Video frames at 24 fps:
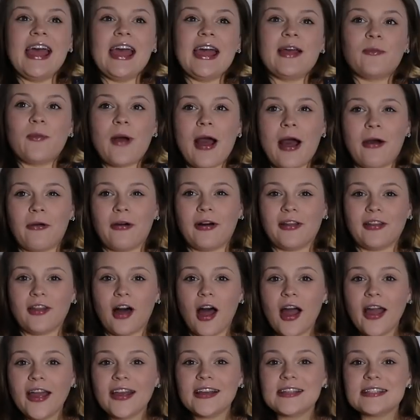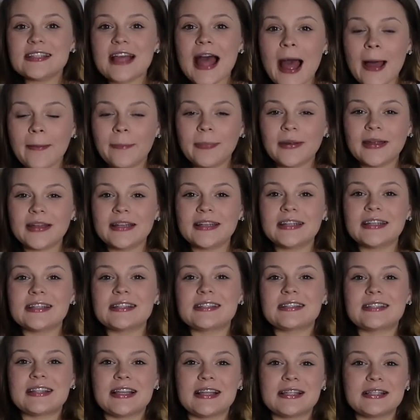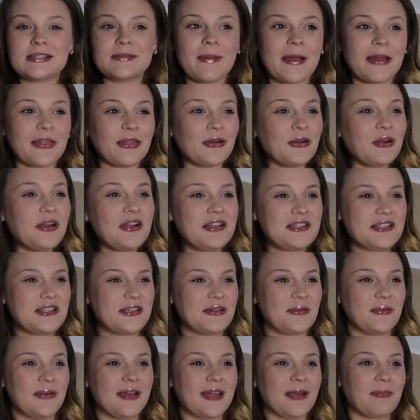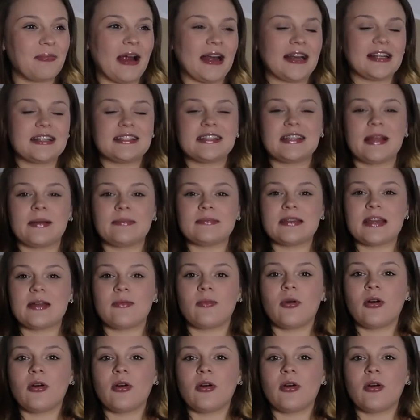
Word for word: And wow, a lot has happened since my 32-week pregnancy update.